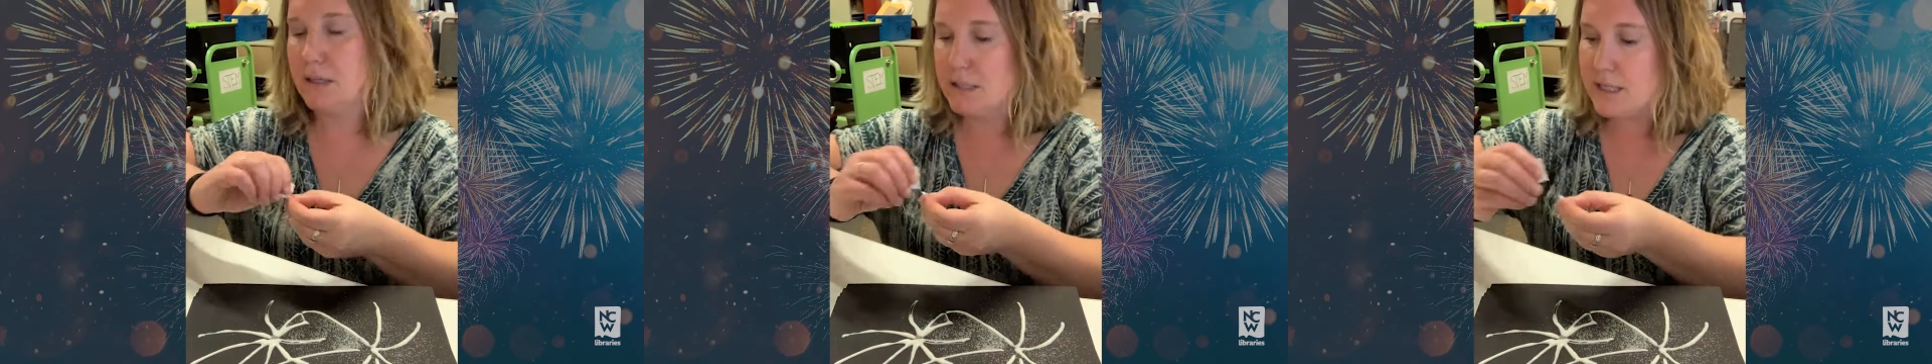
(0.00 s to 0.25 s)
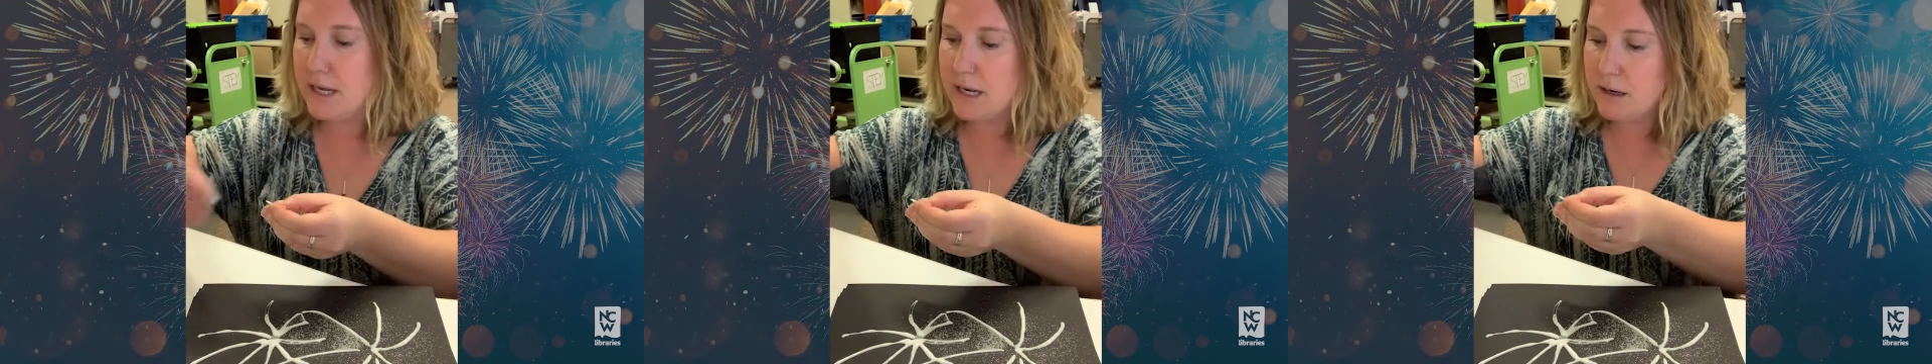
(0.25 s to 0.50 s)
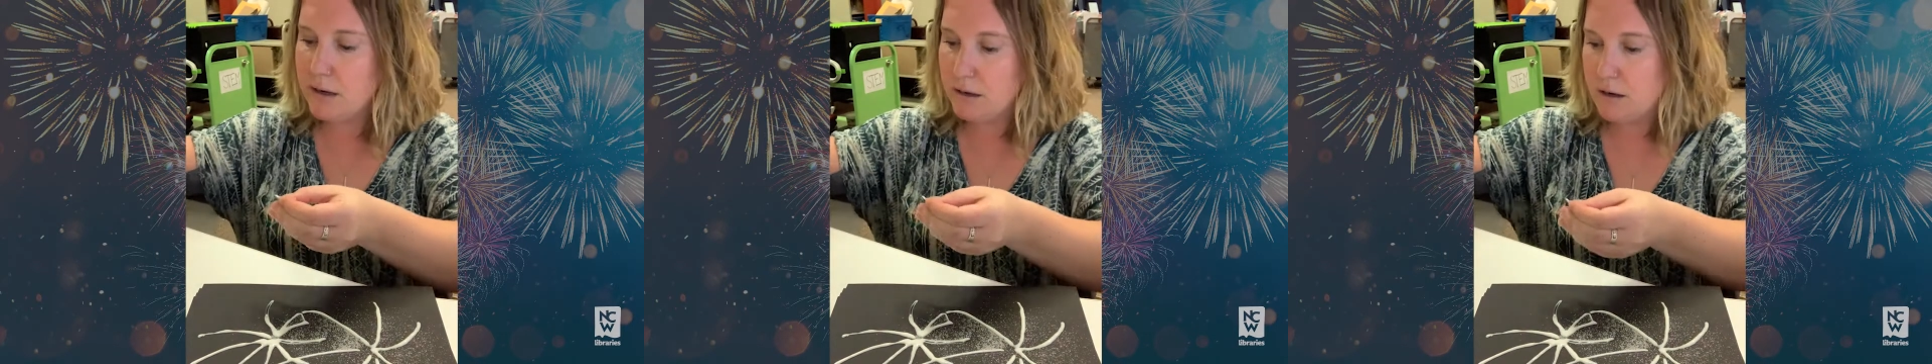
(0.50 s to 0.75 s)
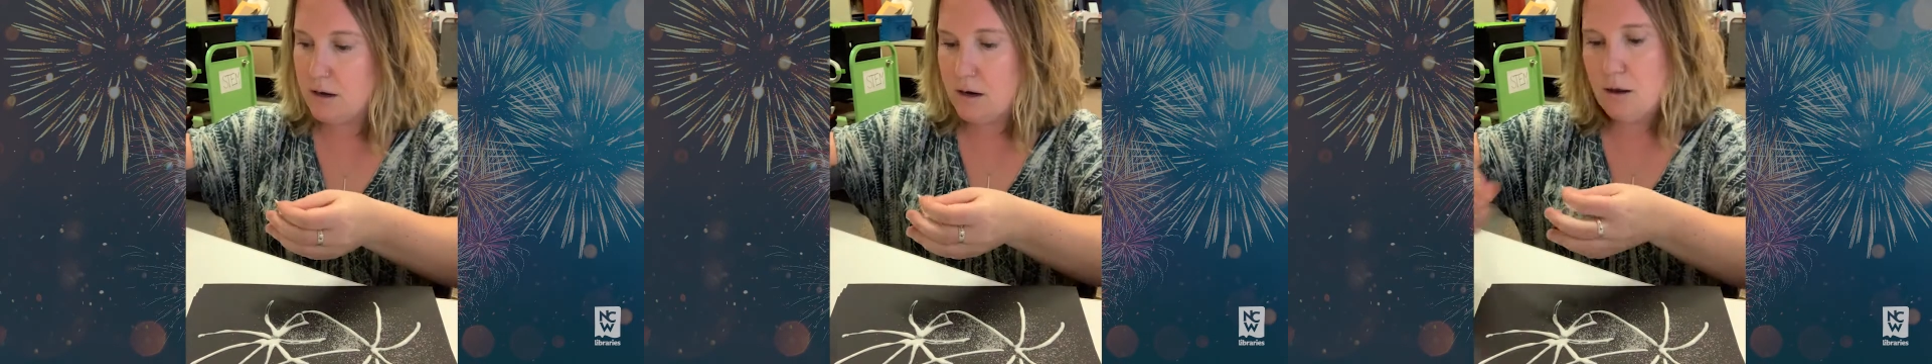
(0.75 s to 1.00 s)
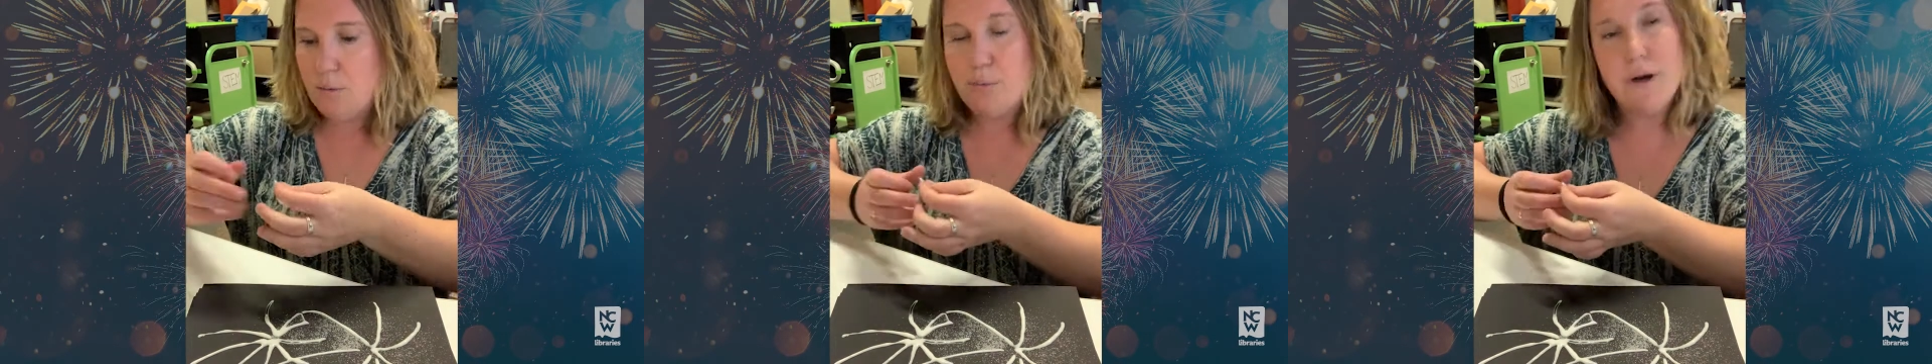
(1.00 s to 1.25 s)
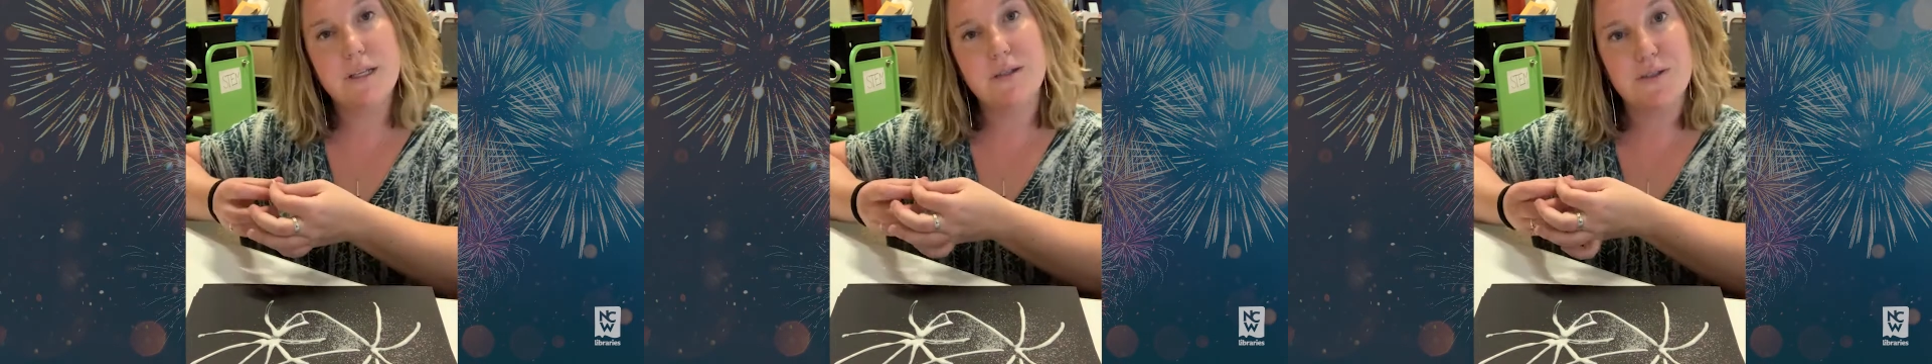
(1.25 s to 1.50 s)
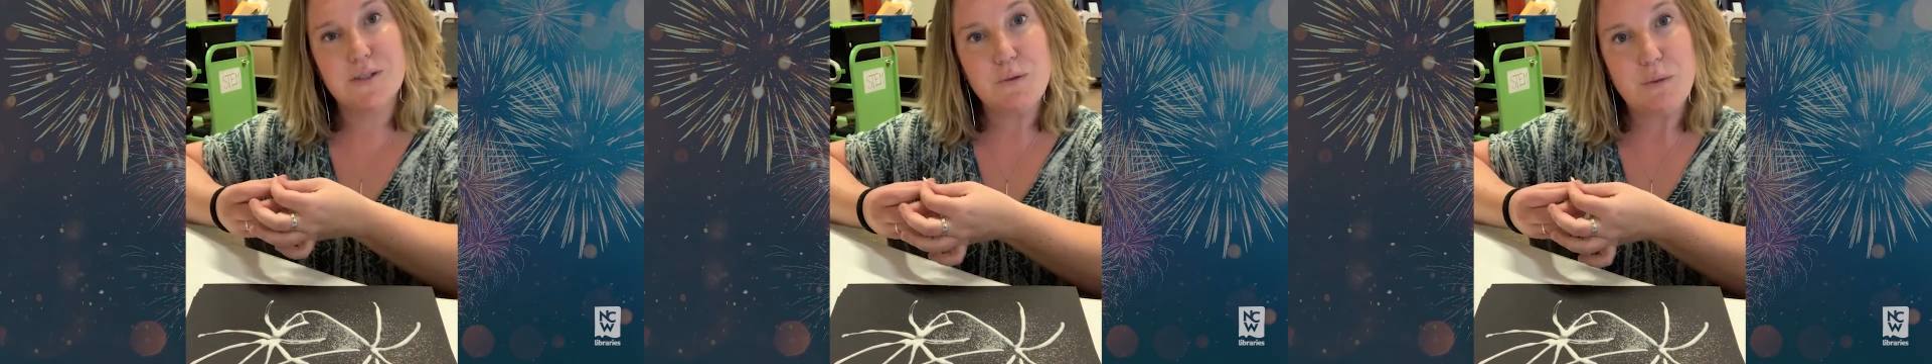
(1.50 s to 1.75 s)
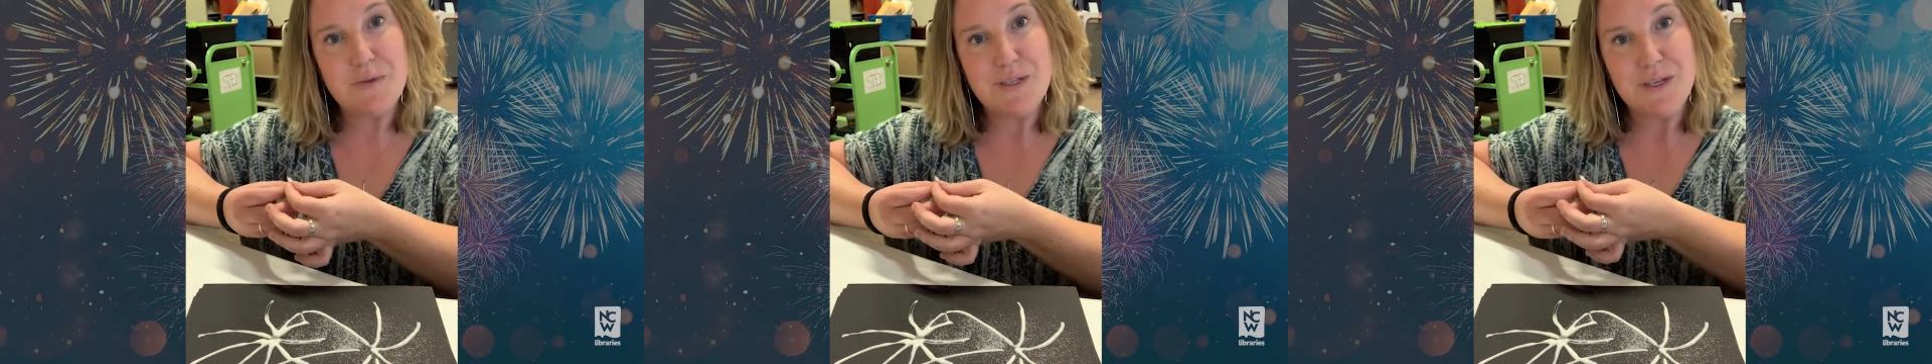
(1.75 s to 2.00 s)
container, but it's also
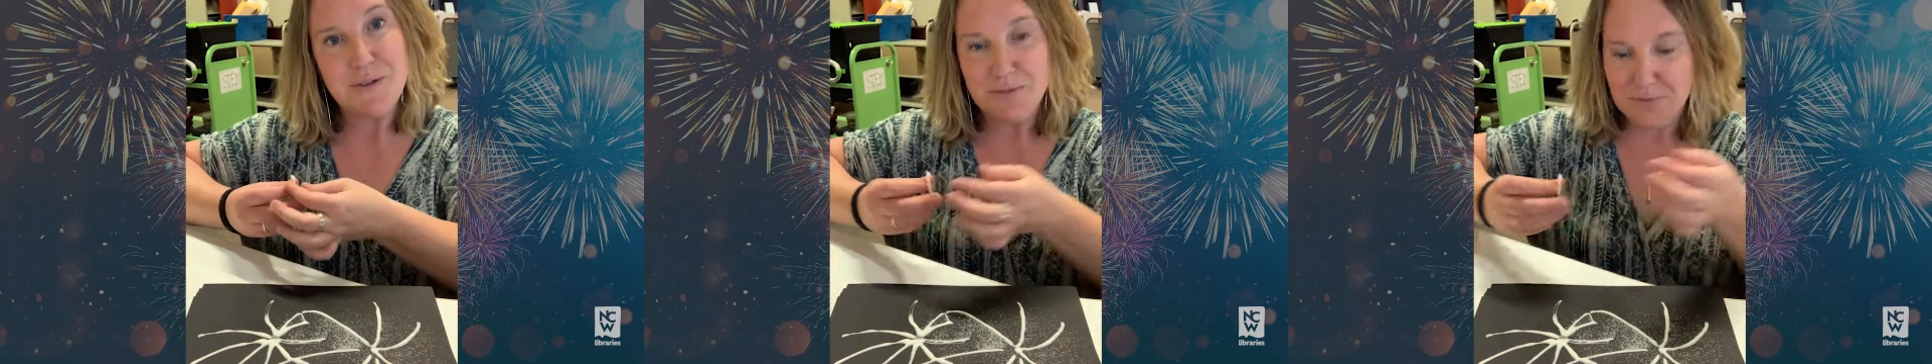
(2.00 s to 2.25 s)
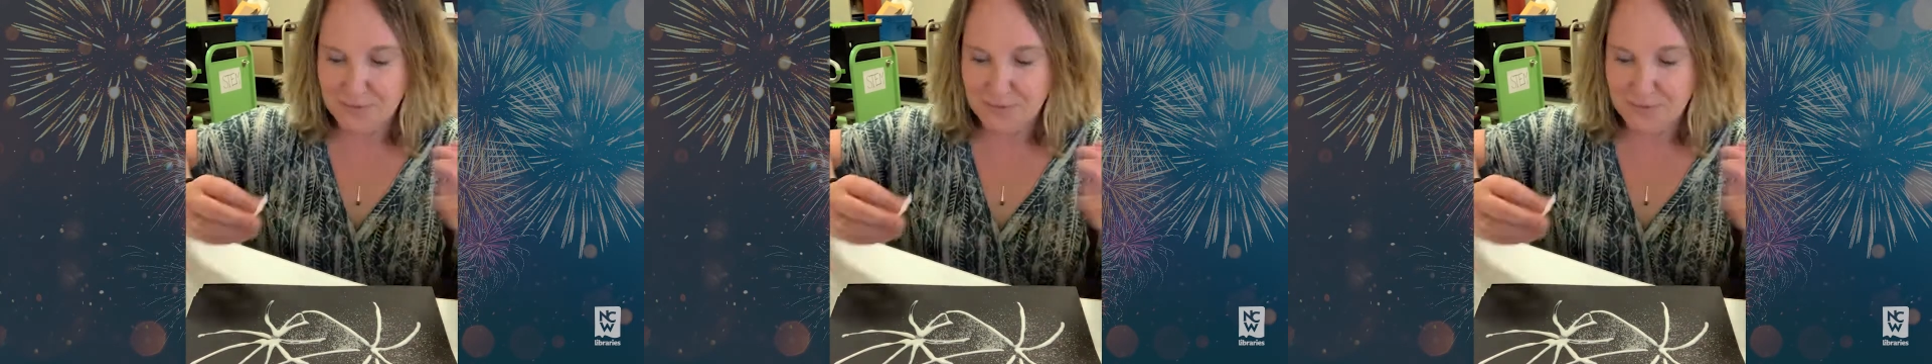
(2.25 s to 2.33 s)
up to you.